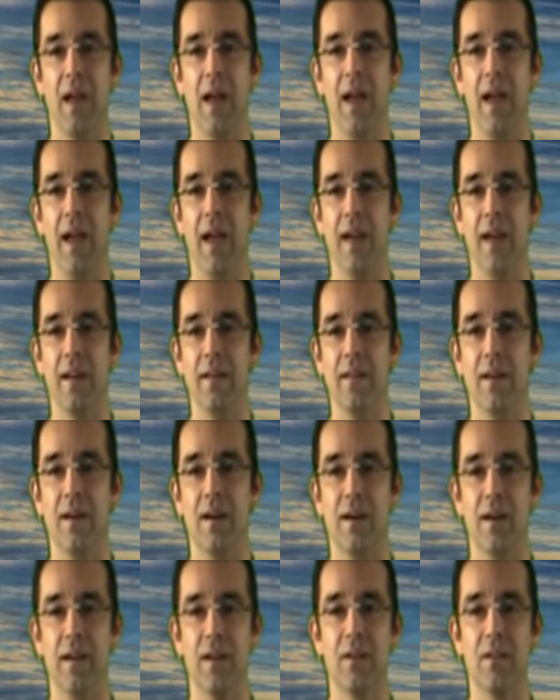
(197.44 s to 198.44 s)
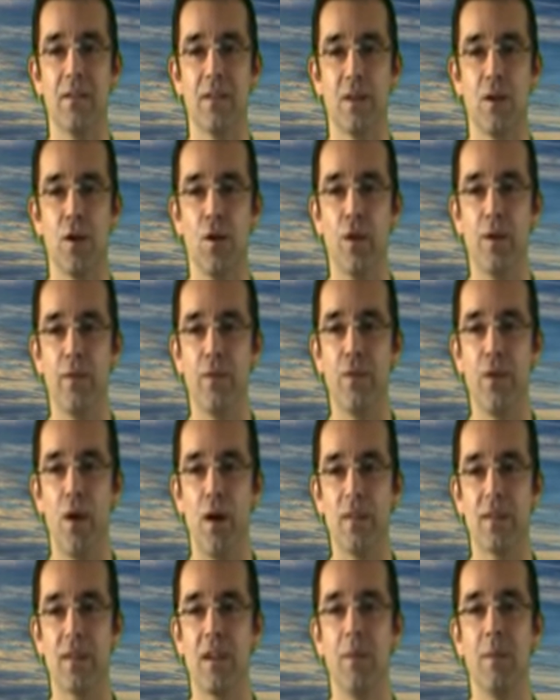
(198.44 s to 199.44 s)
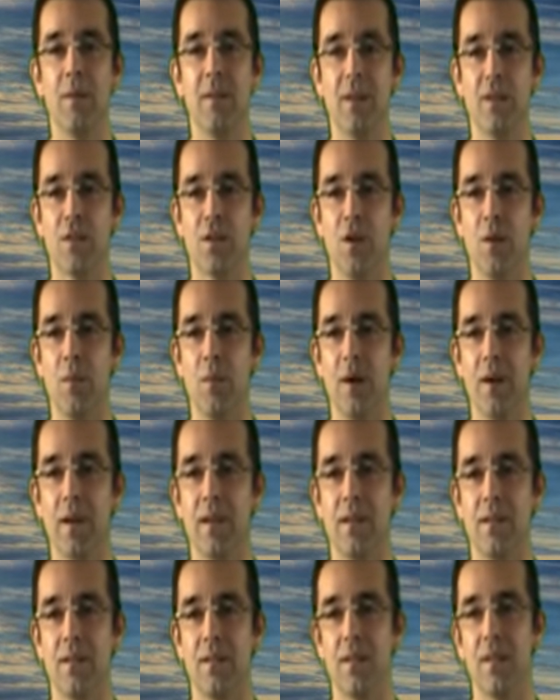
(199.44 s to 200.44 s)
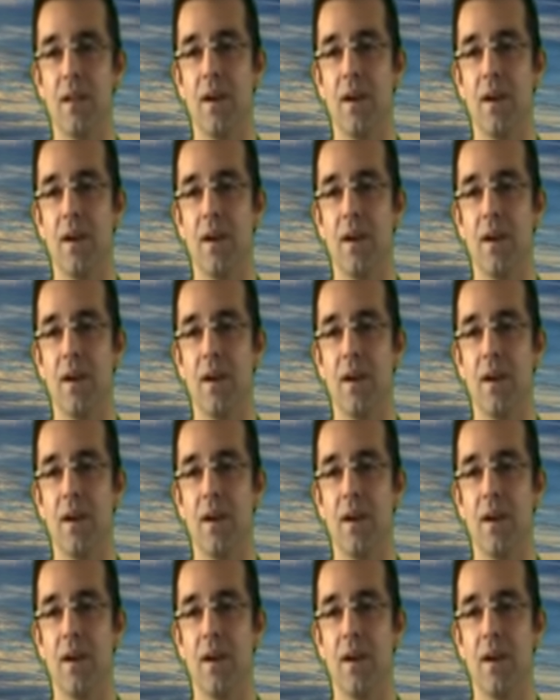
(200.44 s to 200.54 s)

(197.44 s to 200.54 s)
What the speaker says: And here's the current fraud scheme in this current market